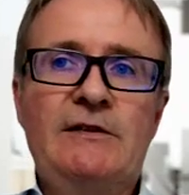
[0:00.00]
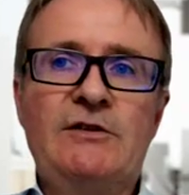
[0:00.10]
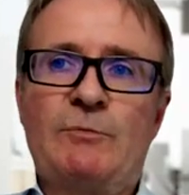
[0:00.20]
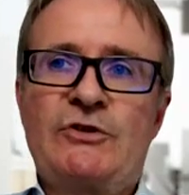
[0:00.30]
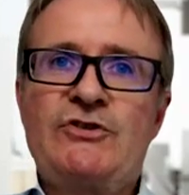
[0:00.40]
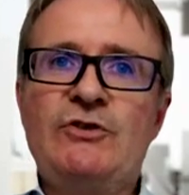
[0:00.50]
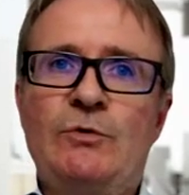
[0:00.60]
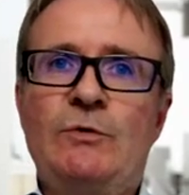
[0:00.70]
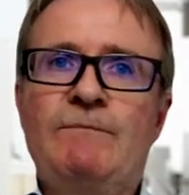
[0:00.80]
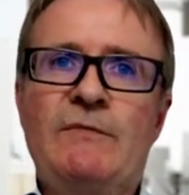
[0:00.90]
Number
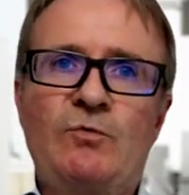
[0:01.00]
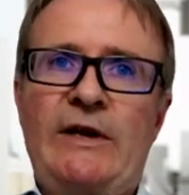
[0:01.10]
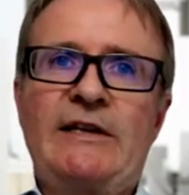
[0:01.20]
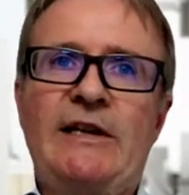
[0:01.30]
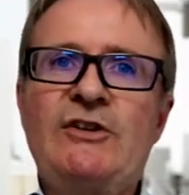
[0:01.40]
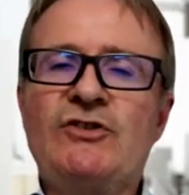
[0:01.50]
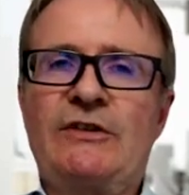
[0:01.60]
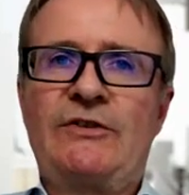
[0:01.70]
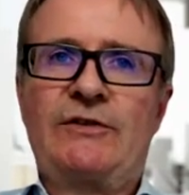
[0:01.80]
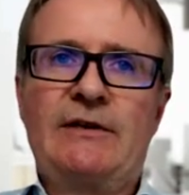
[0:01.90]
two,
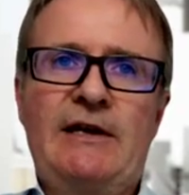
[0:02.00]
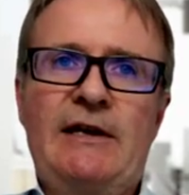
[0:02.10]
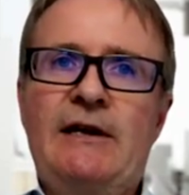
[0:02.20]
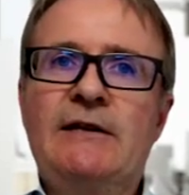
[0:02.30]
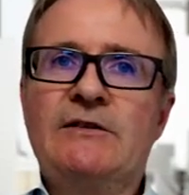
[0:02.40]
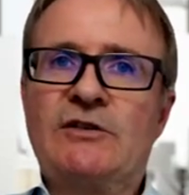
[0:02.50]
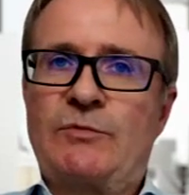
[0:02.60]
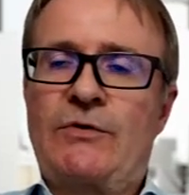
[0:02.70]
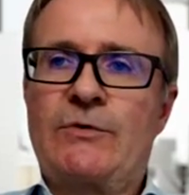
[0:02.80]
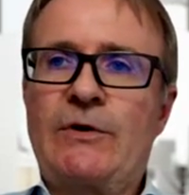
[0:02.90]
regulations.
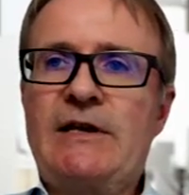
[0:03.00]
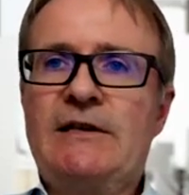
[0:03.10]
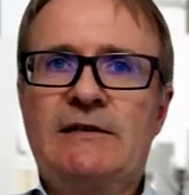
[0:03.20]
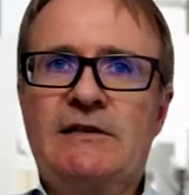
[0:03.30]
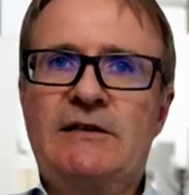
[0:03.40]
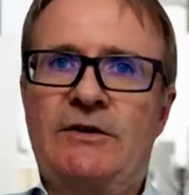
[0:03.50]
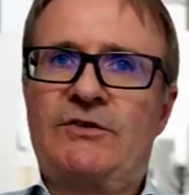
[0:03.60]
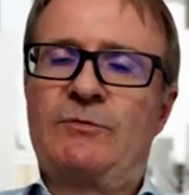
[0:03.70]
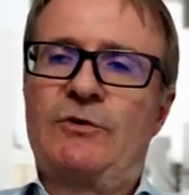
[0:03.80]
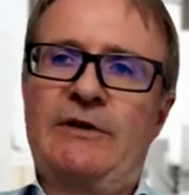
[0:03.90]
Number three,
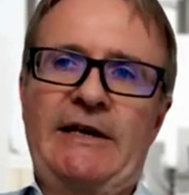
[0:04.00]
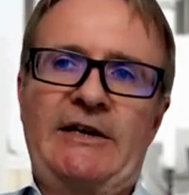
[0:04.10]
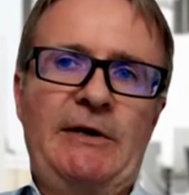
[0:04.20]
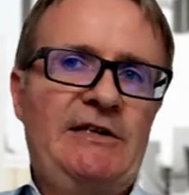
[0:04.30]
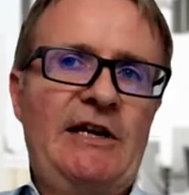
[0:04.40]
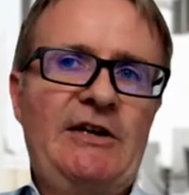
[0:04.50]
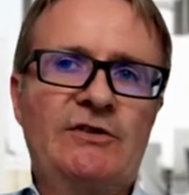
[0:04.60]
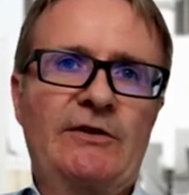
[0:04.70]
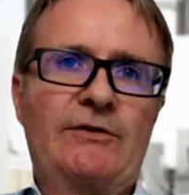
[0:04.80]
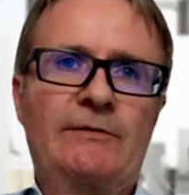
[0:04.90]
customer
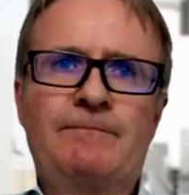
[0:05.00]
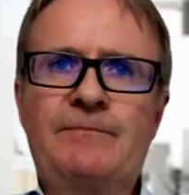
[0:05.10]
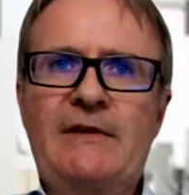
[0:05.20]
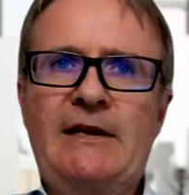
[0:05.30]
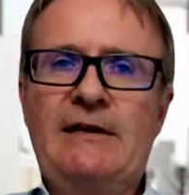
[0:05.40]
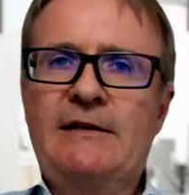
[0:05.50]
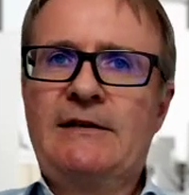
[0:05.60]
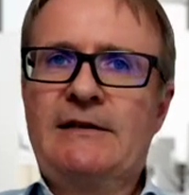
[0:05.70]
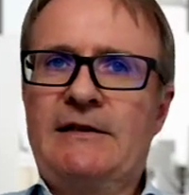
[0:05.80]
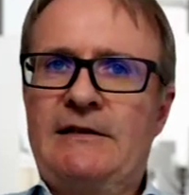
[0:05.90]
expectations.
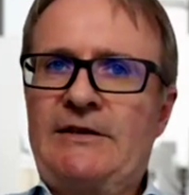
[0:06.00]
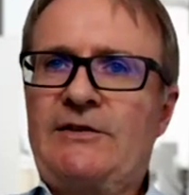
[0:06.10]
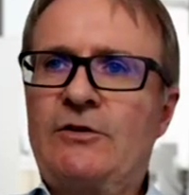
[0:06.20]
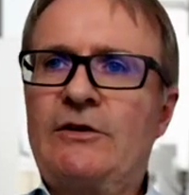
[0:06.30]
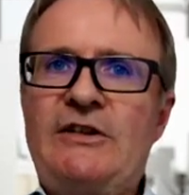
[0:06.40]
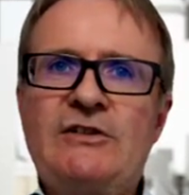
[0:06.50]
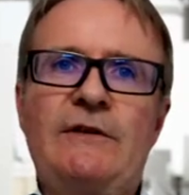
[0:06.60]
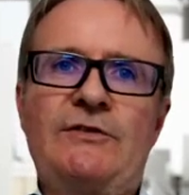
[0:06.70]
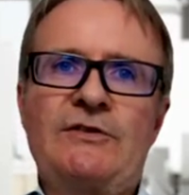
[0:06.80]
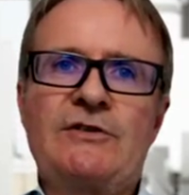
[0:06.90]
Let's look at each of
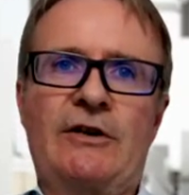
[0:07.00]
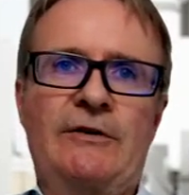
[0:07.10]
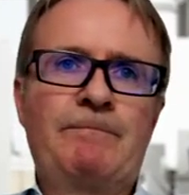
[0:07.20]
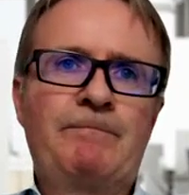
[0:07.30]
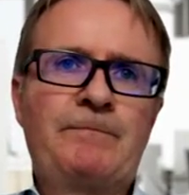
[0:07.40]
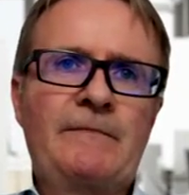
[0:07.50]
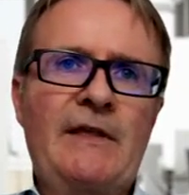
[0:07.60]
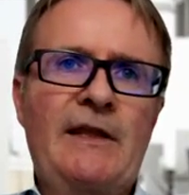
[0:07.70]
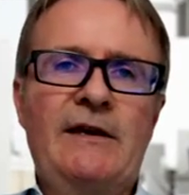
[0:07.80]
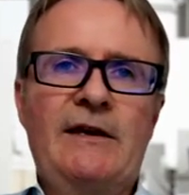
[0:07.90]
these in turn.
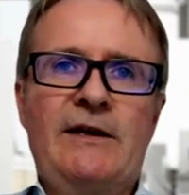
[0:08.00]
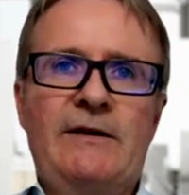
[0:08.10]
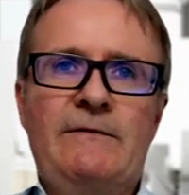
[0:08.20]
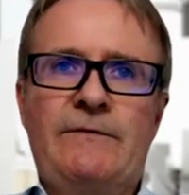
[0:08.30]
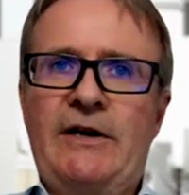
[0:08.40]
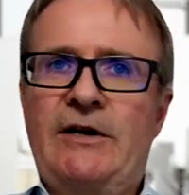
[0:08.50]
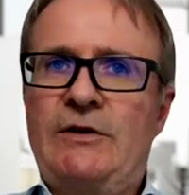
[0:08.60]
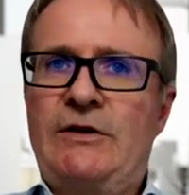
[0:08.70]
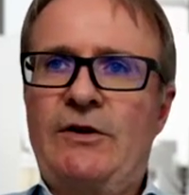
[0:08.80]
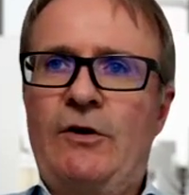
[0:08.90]
FHIR
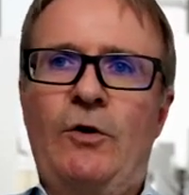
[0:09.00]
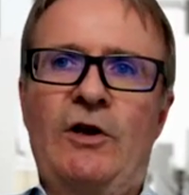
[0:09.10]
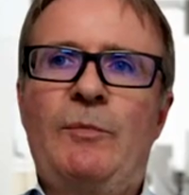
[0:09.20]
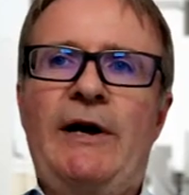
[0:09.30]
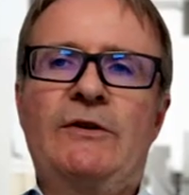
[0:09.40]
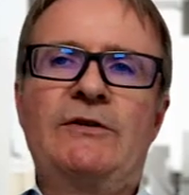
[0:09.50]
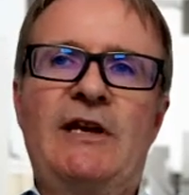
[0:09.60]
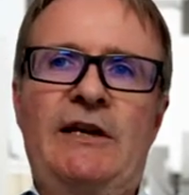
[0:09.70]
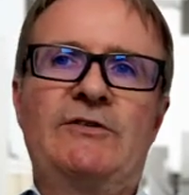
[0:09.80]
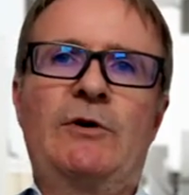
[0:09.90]
is all about
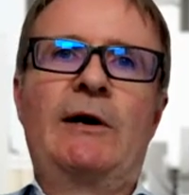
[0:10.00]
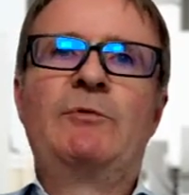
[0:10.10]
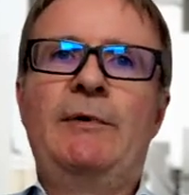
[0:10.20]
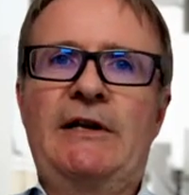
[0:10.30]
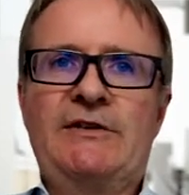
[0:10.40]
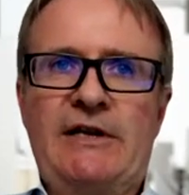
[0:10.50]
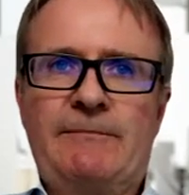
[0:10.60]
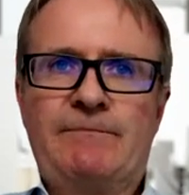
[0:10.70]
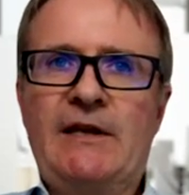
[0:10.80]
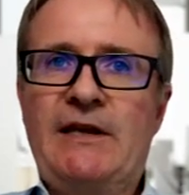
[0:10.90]
interoperability.
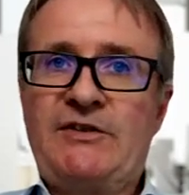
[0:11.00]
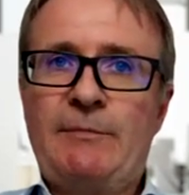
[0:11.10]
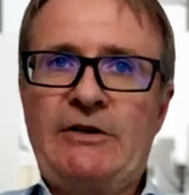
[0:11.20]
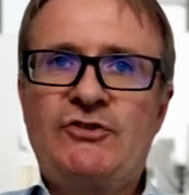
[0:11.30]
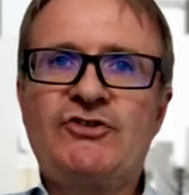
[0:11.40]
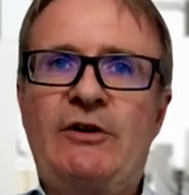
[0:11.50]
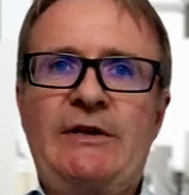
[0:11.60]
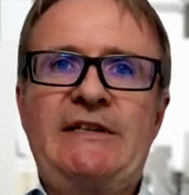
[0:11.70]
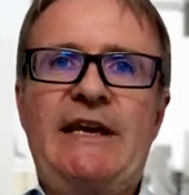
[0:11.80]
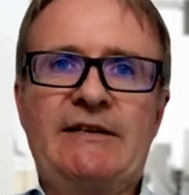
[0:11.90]
It's about
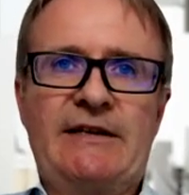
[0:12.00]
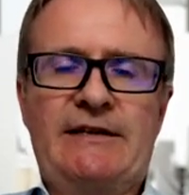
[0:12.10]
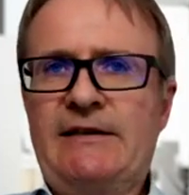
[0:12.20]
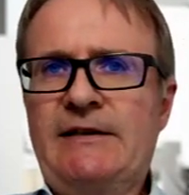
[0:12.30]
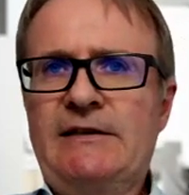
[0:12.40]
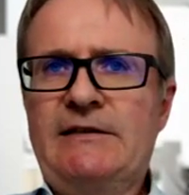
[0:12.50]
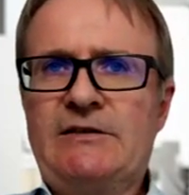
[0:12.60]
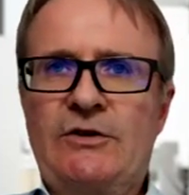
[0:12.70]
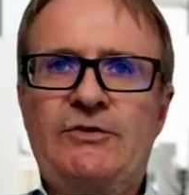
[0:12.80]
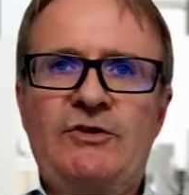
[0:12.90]
sharing data.
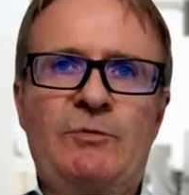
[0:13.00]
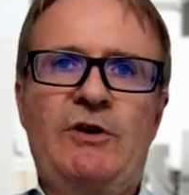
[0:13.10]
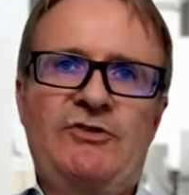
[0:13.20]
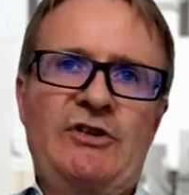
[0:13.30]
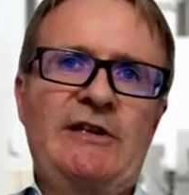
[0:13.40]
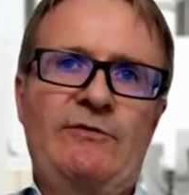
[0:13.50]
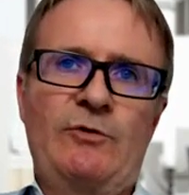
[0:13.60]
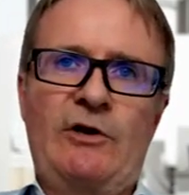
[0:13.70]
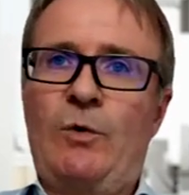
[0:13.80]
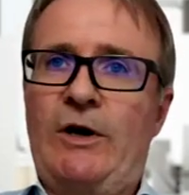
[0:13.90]
Does your project have a
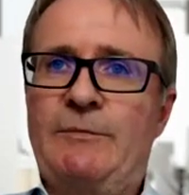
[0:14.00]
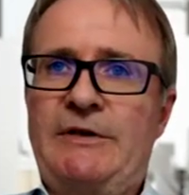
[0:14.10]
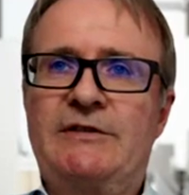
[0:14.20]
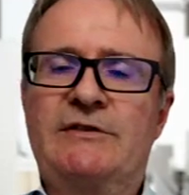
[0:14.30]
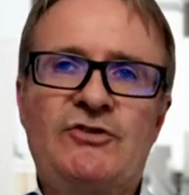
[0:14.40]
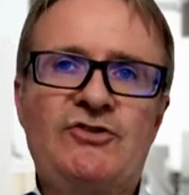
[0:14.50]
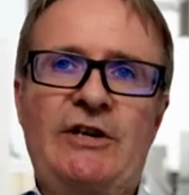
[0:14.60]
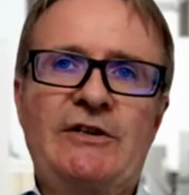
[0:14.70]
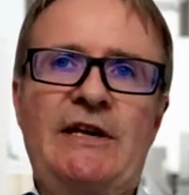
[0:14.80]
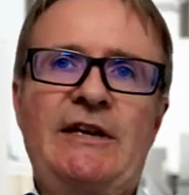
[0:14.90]
requirement to
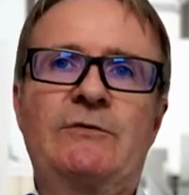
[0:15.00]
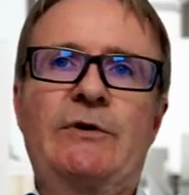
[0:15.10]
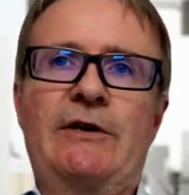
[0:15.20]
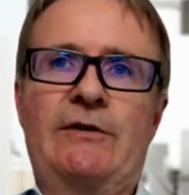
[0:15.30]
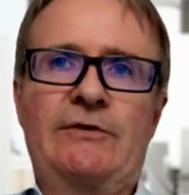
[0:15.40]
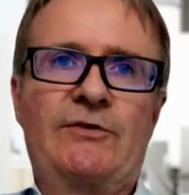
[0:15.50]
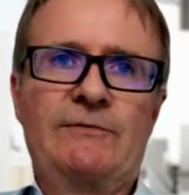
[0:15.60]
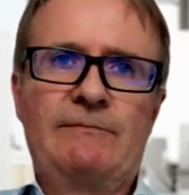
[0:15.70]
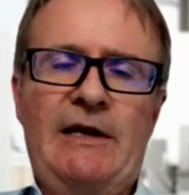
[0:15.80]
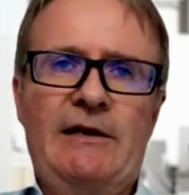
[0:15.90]
share data with others?